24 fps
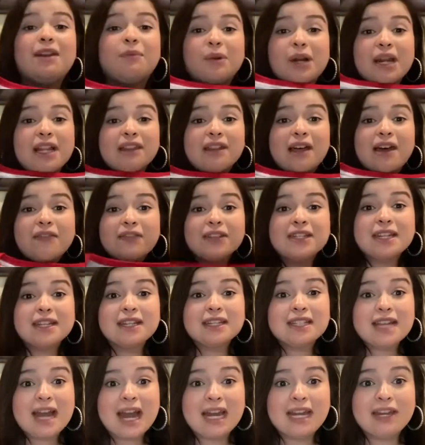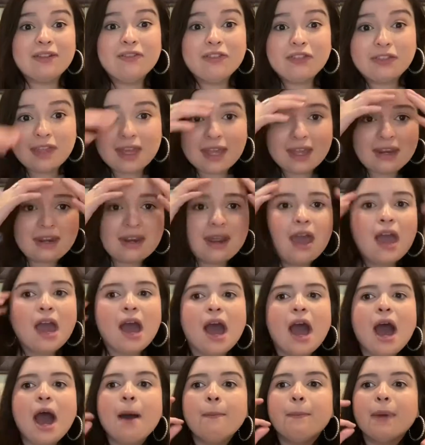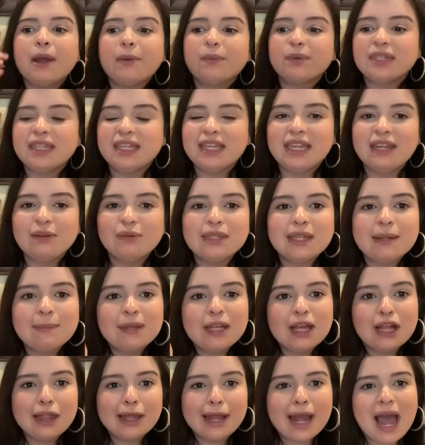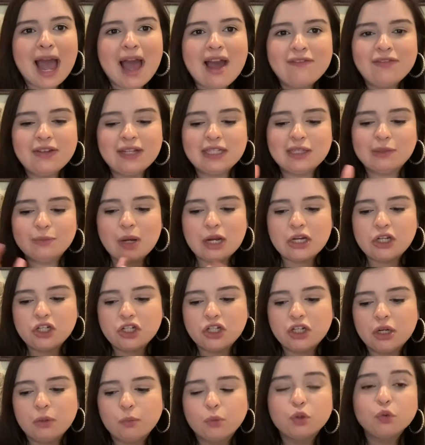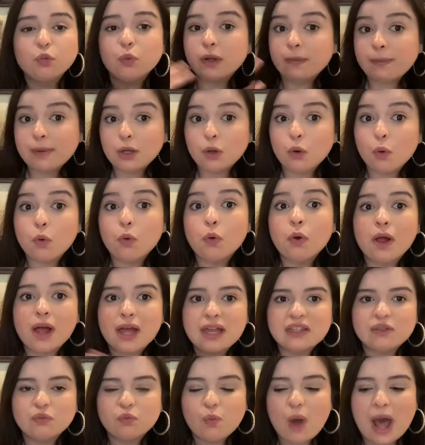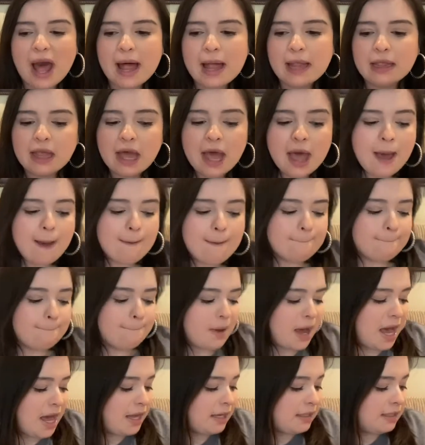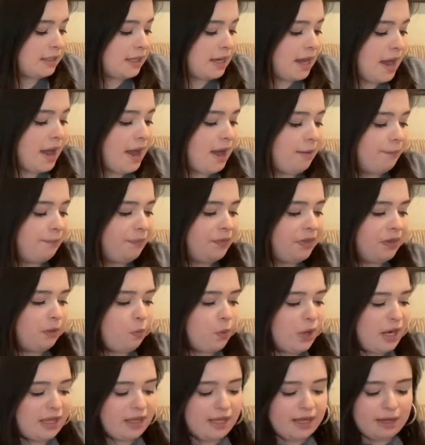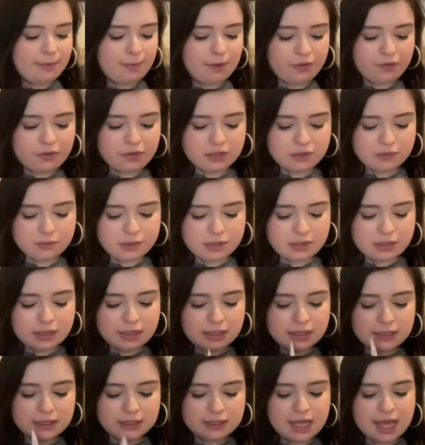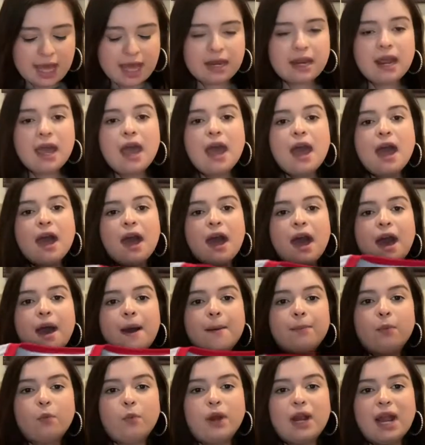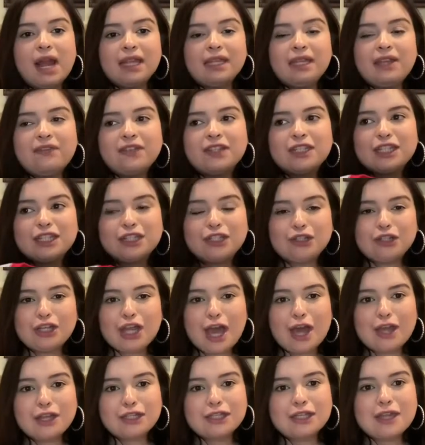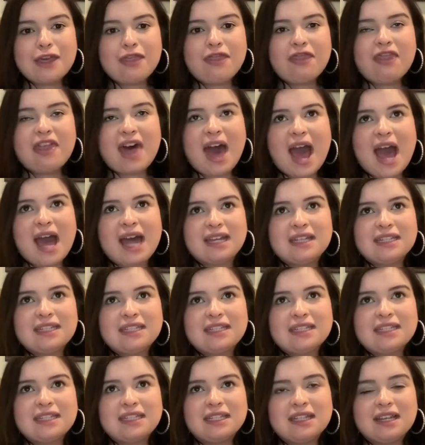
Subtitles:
what I love is that it's kind of thin. I was thinking it was gonna be like a heavy sweatshirt, which would have been cool as well, but what I like about this one is that where I live, it doesn't get that